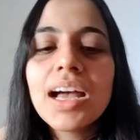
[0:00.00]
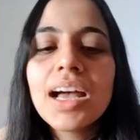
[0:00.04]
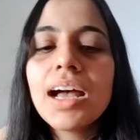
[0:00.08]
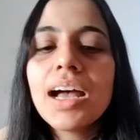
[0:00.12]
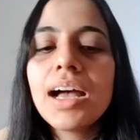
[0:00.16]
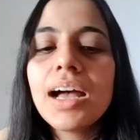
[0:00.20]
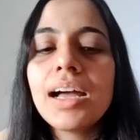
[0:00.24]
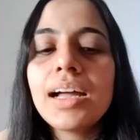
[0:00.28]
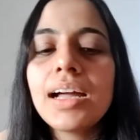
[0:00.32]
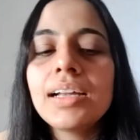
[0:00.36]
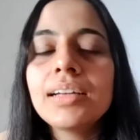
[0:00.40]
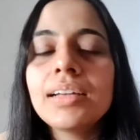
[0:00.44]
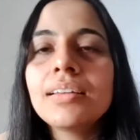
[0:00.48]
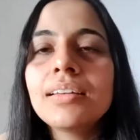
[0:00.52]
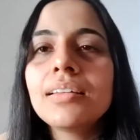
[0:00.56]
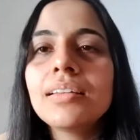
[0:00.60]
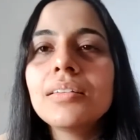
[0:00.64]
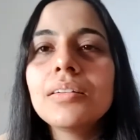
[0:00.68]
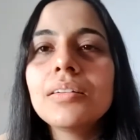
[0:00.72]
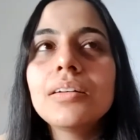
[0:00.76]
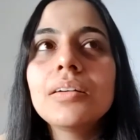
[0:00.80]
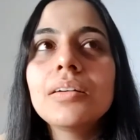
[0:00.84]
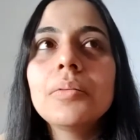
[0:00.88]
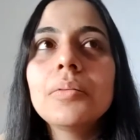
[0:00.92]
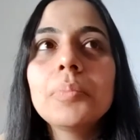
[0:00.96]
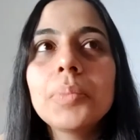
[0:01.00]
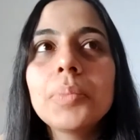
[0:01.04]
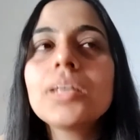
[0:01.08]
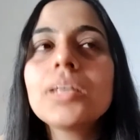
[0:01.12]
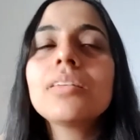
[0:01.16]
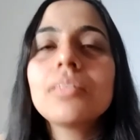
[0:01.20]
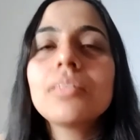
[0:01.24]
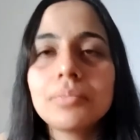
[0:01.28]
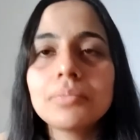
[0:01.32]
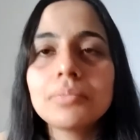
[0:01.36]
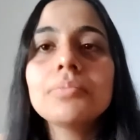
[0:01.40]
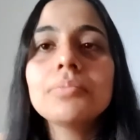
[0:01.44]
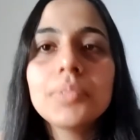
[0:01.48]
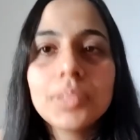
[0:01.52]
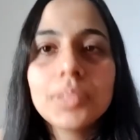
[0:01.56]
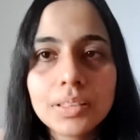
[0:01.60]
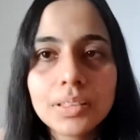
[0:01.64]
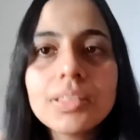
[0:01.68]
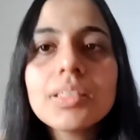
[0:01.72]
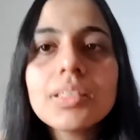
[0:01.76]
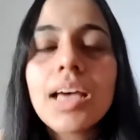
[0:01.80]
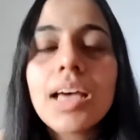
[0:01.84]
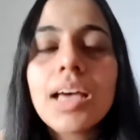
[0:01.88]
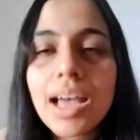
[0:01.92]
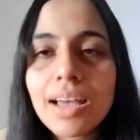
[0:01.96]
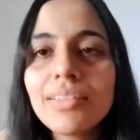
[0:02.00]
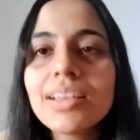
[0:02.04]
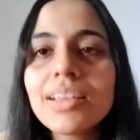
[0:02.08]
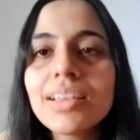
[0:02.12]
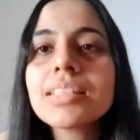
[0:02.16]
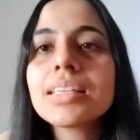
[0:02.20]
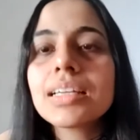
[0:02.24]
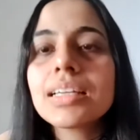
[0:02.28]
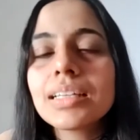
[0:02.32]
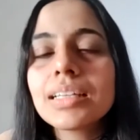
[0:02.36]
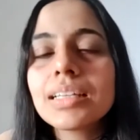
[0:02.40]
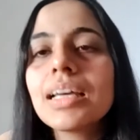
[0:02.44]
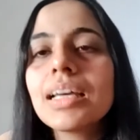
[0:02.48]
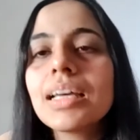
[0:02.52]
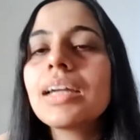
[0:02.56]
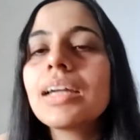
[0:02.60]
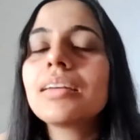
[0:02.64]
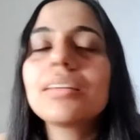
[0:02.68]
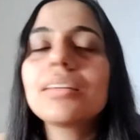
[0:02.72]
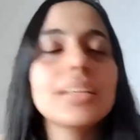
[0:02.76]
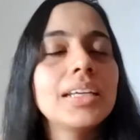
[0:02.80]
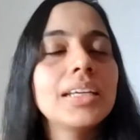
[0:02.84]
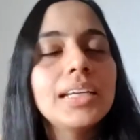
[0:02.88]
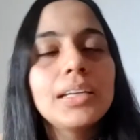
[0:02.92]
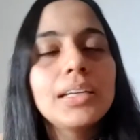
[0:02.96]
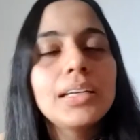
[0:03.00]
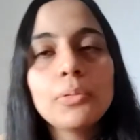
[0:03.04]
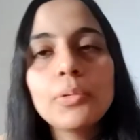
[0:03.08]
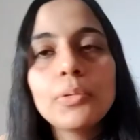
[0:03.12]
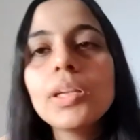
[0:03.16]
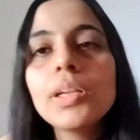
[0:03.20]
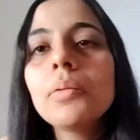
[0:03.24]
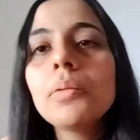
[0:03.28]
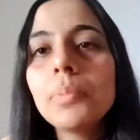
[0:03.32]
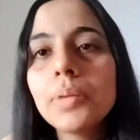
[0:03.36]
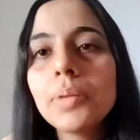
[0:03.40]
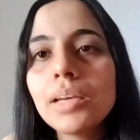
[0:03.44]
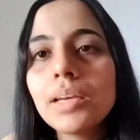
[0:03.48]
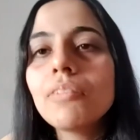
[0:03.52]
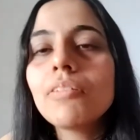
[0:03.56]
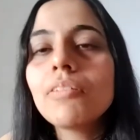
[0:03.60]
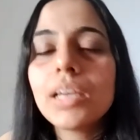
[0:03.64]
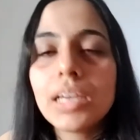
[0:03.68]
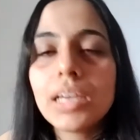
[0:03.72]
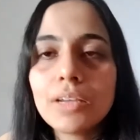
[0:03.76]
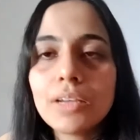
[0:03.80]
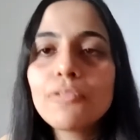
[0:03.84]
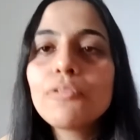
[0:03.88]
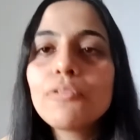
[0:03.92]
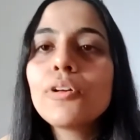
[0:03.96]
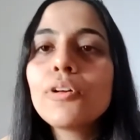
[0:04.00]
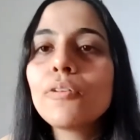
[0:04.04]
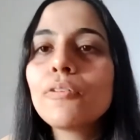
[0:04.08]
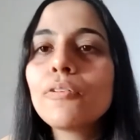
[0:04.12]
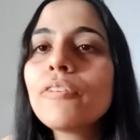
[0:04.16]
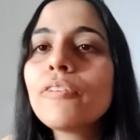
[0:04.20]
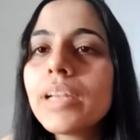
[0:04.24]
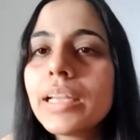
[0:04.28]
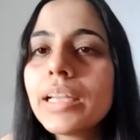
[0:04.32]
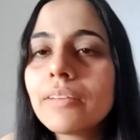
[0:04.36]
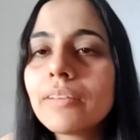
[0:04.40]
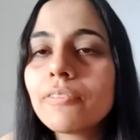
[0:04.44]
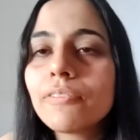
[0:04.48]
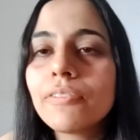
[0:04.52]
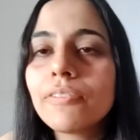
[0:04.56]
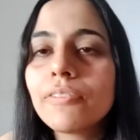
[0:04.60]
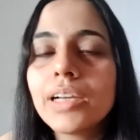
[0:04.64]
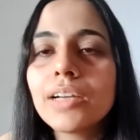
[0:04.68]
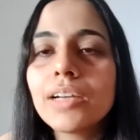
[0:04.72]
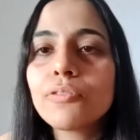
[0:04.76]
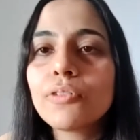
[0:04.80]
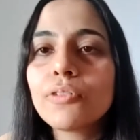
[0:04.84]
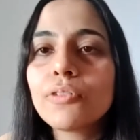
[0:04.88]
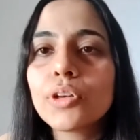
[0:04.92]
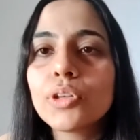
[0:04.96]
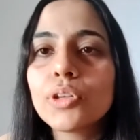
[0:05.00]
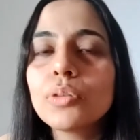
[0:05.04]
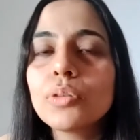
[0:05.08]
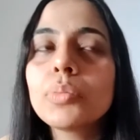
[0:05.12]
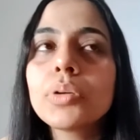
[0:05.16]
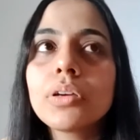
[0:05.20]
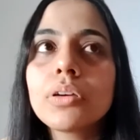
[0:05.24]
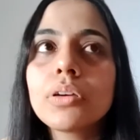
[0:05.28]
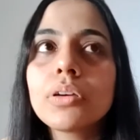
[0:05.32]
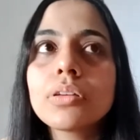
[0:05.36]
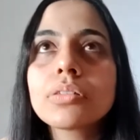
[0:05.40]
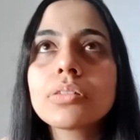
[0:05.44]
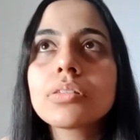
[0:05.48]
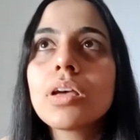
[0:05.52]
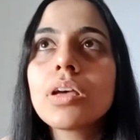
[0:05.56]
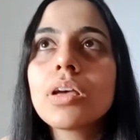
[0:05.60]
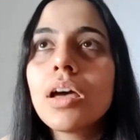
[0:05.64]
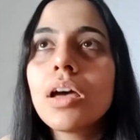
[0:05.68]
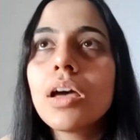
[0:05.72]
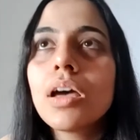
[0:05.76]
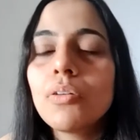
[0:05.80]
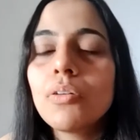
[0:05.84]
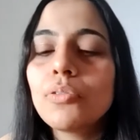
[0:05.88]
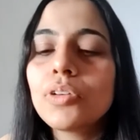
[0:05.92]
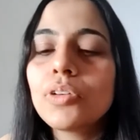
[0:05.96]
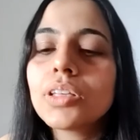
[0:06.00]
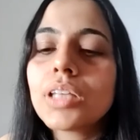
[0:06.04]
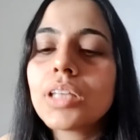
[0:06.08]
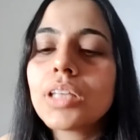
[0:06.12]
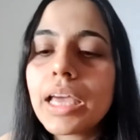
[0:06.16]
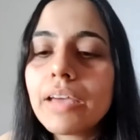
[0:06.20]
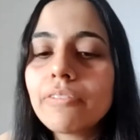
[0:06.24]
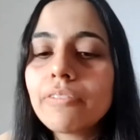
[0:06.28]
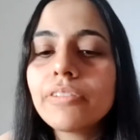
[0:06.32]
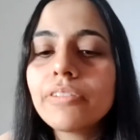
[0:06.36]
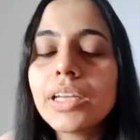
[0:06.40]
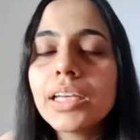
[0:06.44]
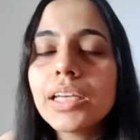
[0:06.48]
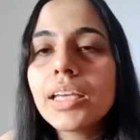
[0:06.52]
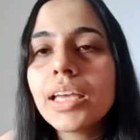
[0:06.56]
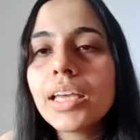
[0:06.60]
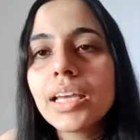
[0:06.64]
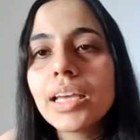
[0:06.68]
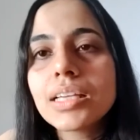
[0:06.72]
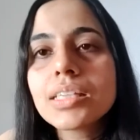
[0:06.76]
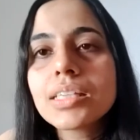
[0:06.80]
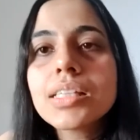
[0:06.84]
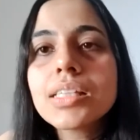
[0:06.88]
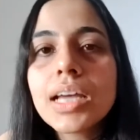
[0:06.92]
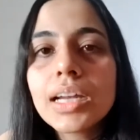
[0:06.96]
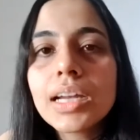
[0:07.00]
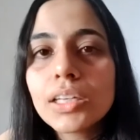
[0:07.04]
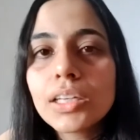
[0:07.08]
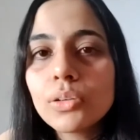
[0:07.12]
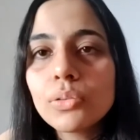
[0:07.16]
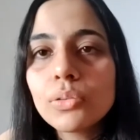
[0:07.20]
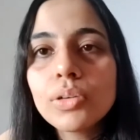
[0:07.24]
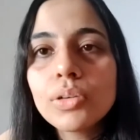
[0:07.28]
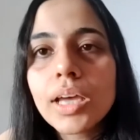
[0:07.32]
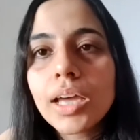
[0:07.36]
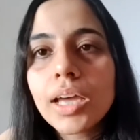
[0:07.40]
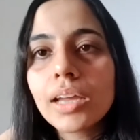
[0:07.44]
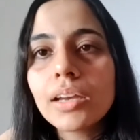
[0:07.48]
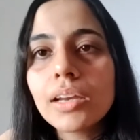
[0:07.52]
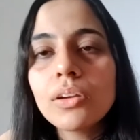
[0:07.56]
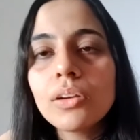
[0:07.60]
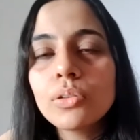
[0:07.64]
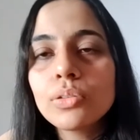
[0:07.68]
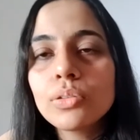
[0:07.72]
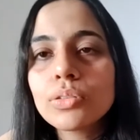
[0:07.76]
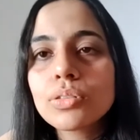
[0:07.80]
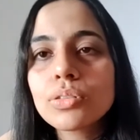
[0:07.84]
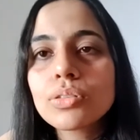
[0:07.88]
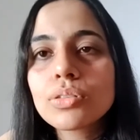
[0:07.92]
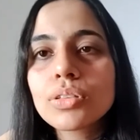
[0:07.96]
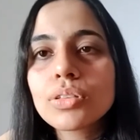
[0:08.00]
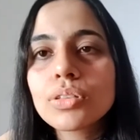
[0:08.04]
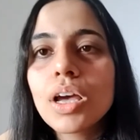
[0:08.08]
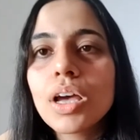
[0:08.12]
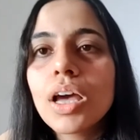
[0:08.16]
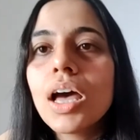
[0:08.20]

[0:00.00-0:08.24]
And but having said that, it will be a very fulfilling field for you, because with every case that you diagnose,